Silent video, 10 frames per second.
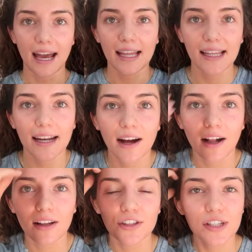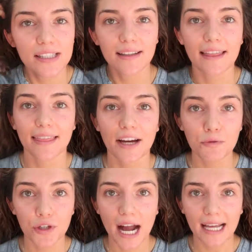and then I'll just let that
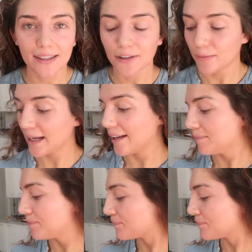dry a little bit.